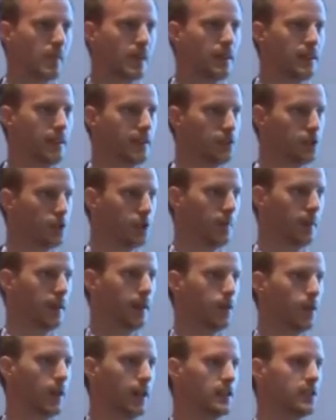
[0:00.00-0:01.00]
determine
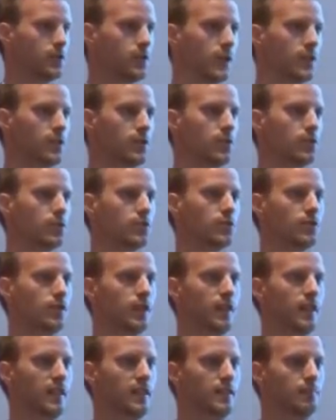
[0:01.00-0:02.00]
our hedge ratios
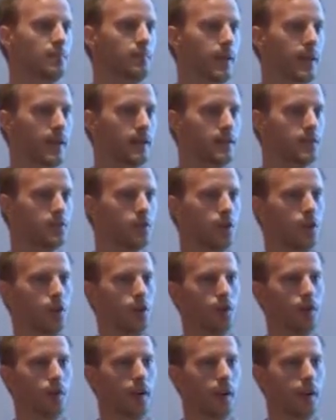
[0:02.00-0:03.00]
is based
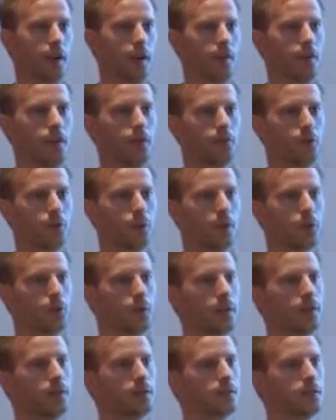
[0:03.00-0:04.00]
on the forward
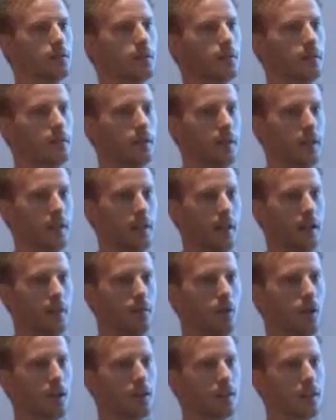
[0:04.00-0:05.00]
rate, the
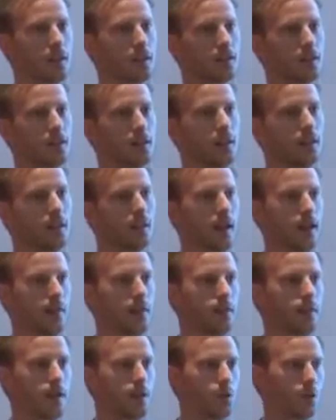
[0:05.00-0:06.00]
volatility, and
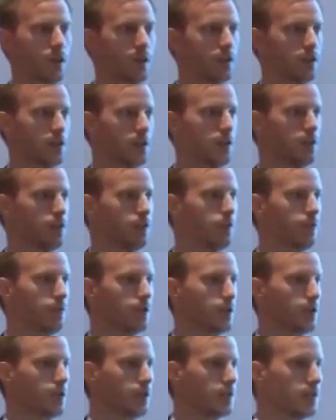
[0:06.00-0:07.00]
the valuation of the
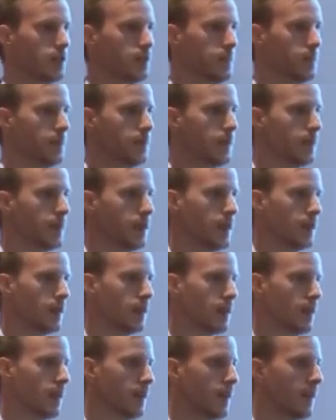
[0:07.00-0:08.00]
currency.
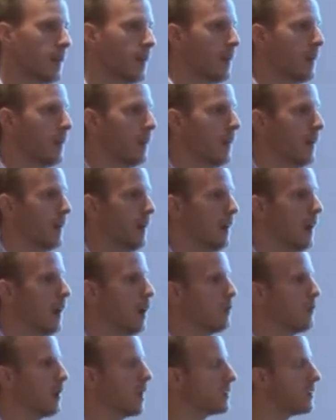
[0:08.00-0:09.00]

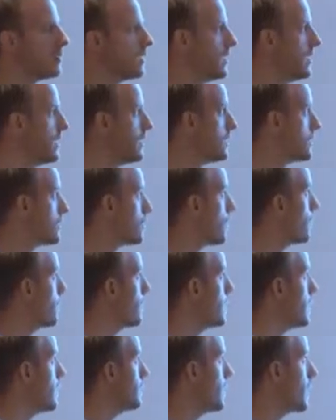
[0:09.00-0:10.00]
How much each of
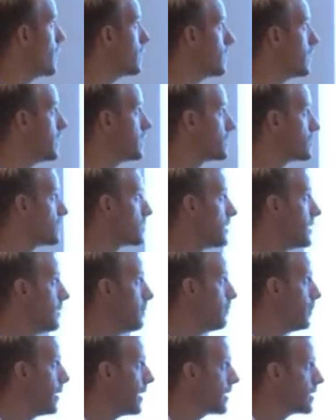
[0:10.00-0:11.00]
the parameters
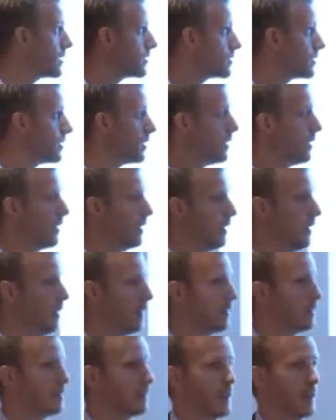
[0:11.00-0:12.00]
impact
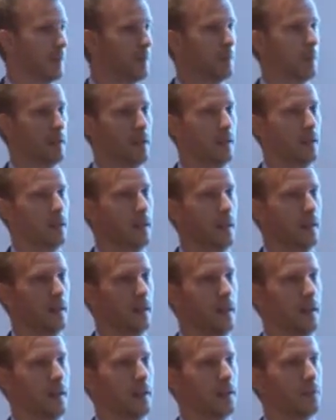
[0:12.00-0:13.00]
can be
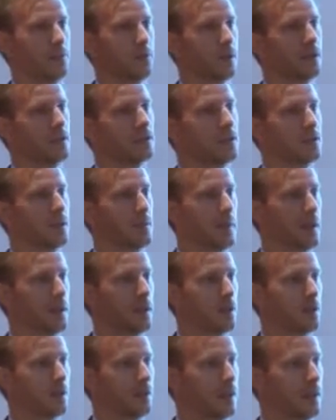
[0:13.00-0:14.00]
different
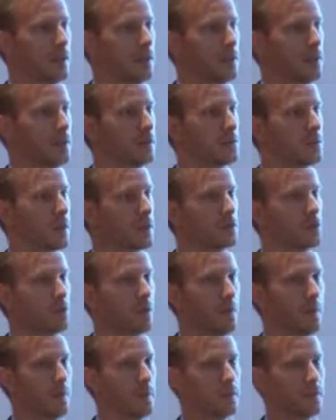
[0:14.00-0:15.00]
depending on the structure
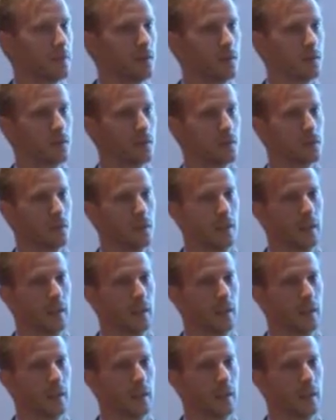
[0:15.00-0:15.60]
of the business.